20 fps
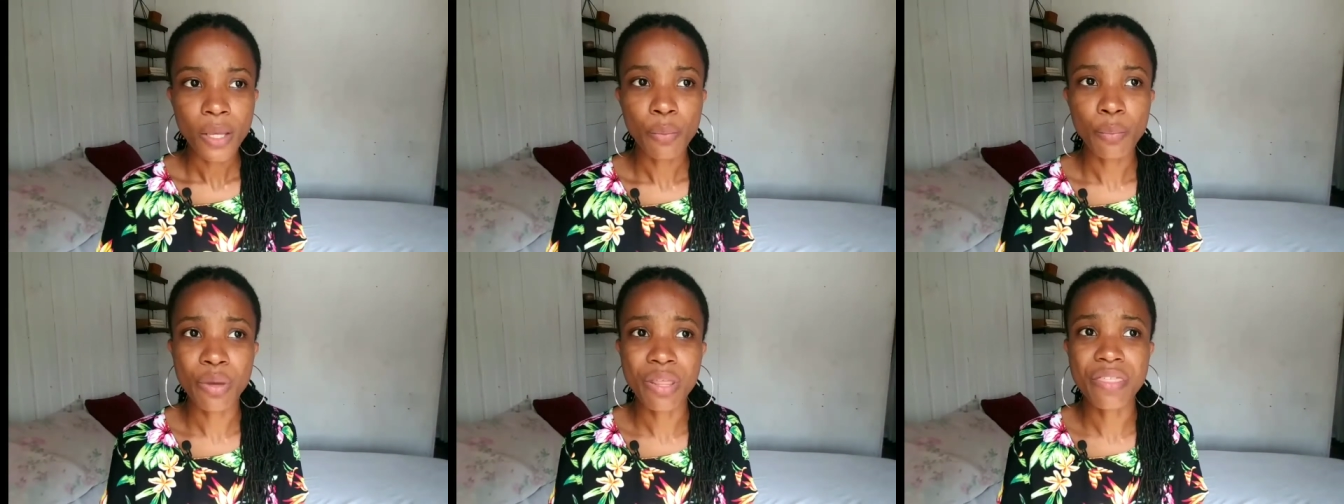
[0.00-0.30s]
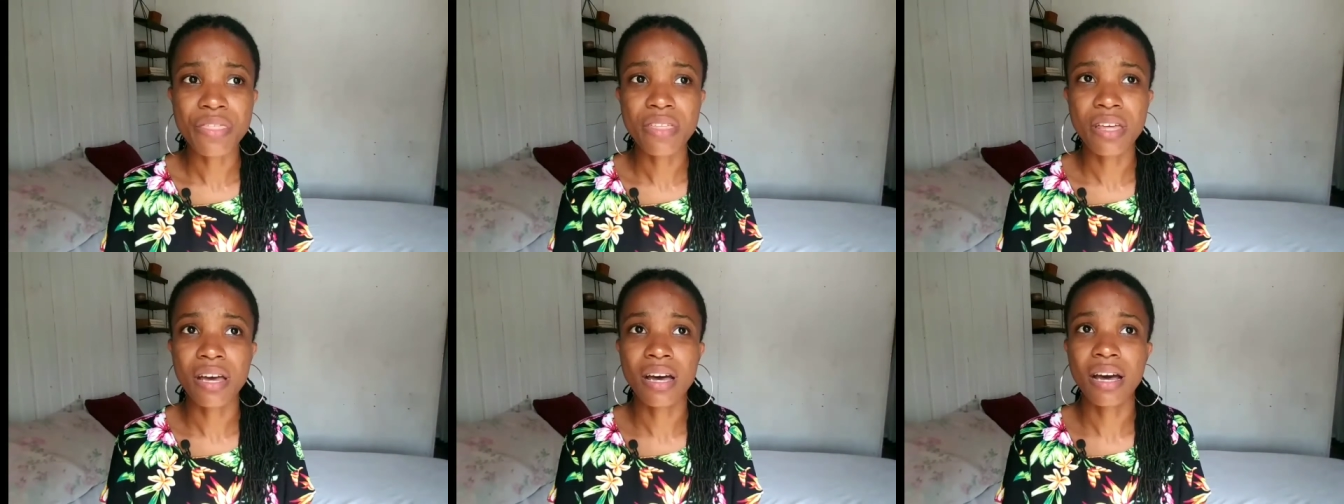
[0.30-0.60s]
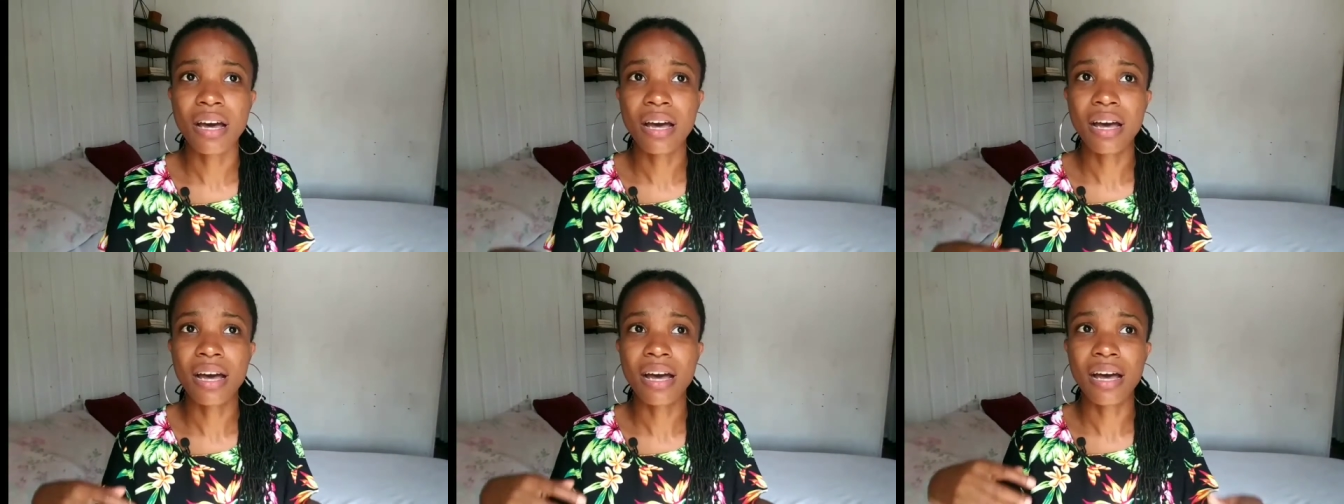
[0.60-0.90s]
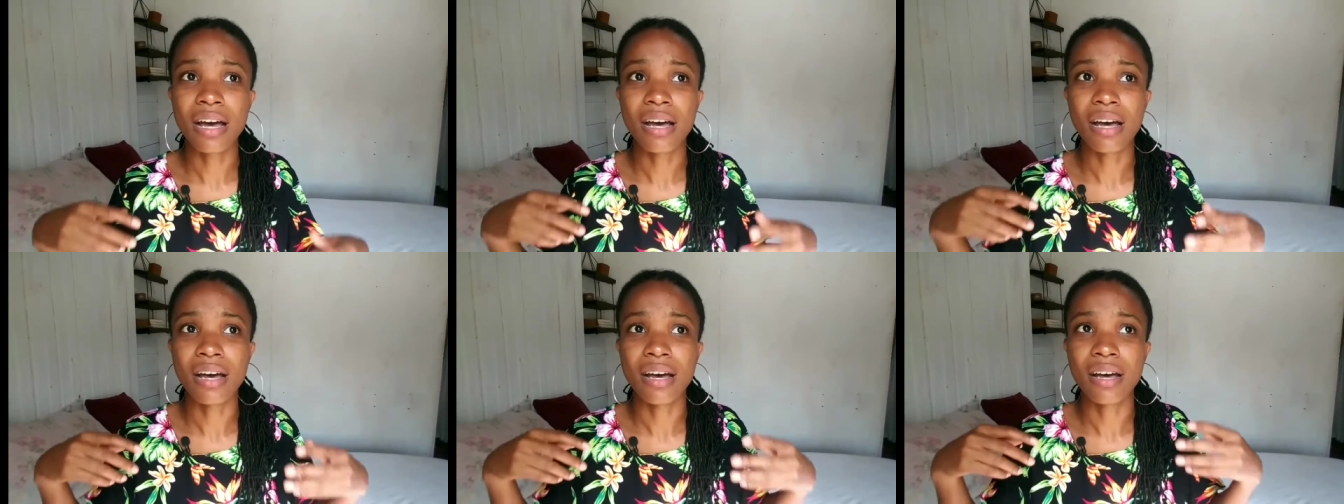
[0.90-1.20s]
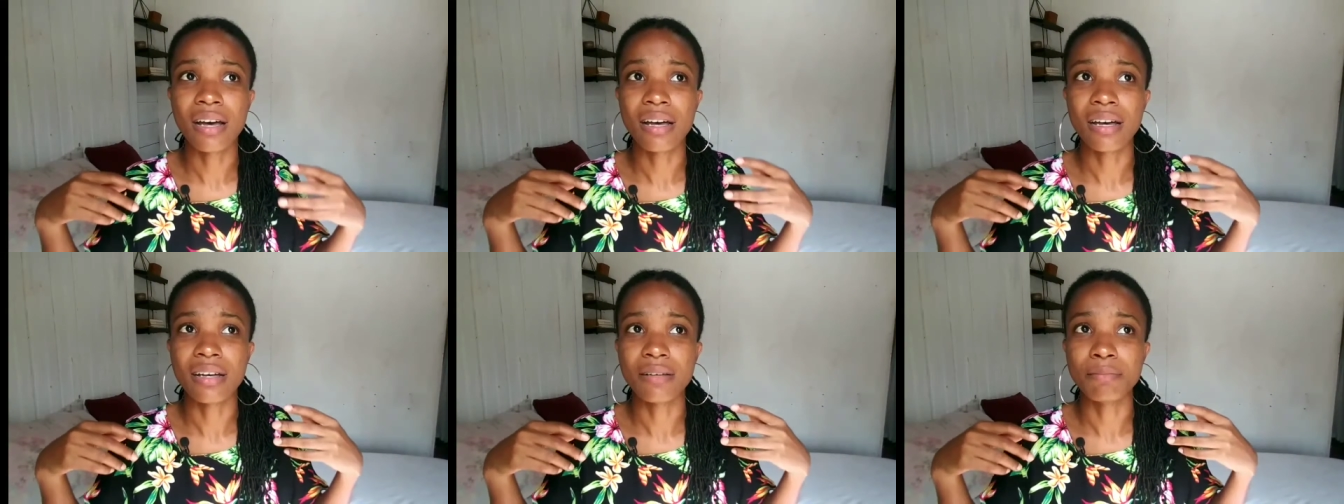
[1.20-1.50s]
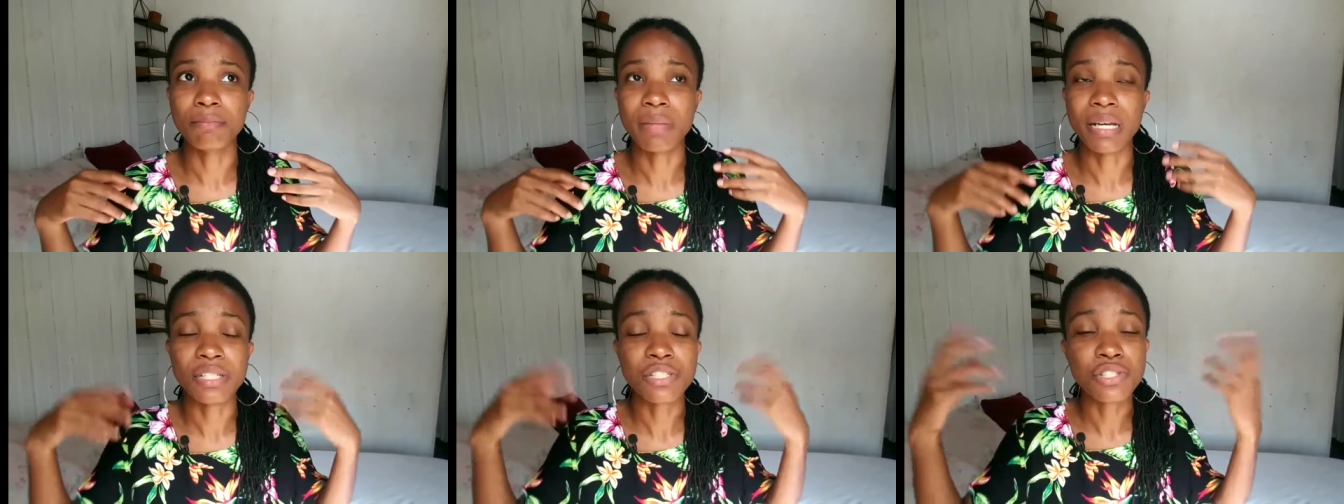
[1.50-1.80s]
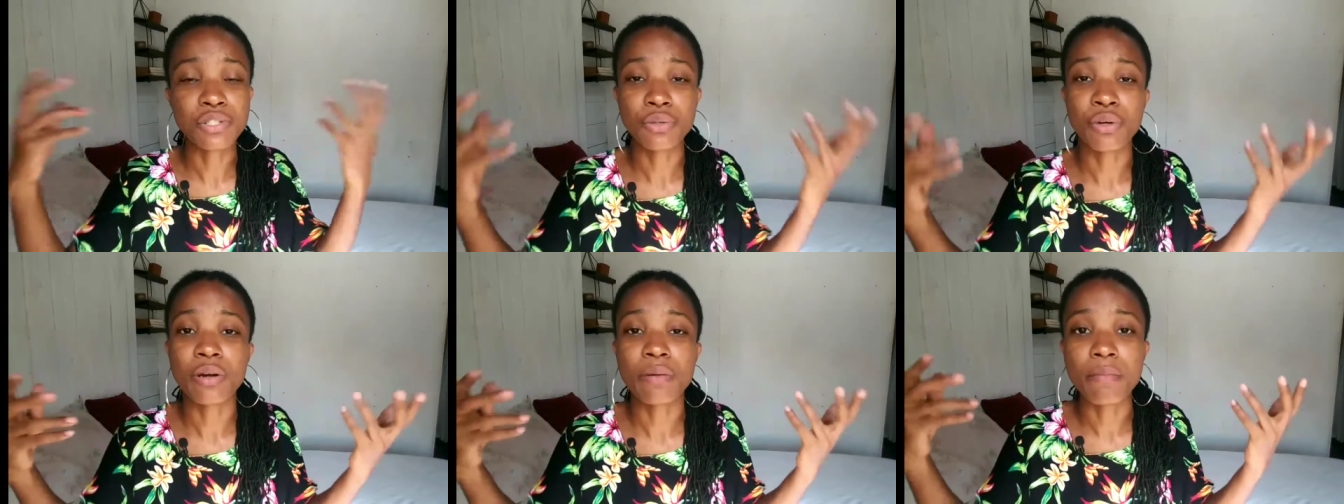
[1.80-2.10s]
with a, a, a
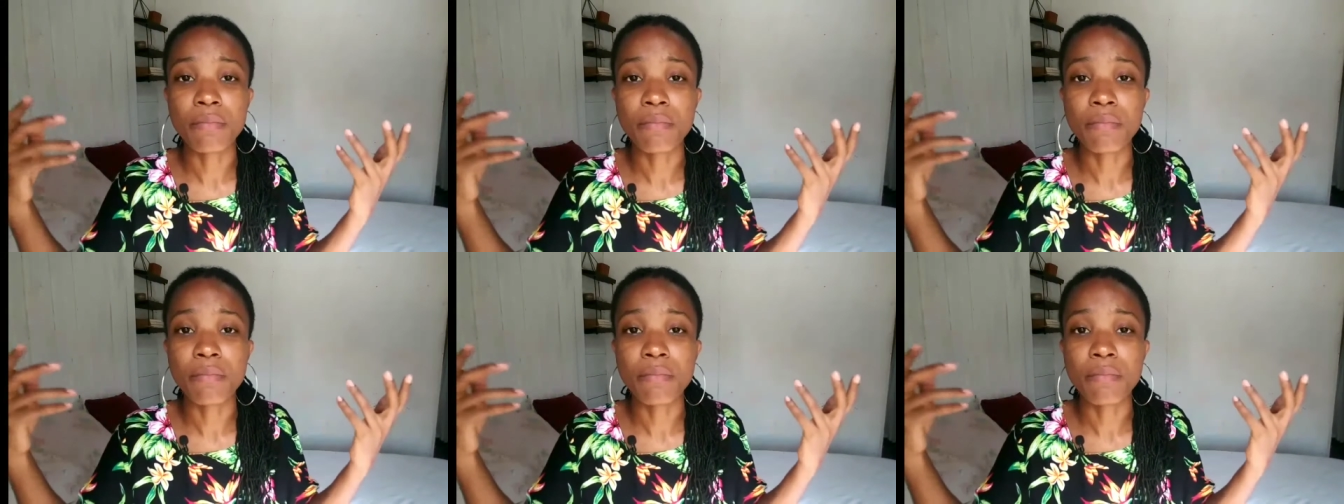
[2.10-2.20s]
mature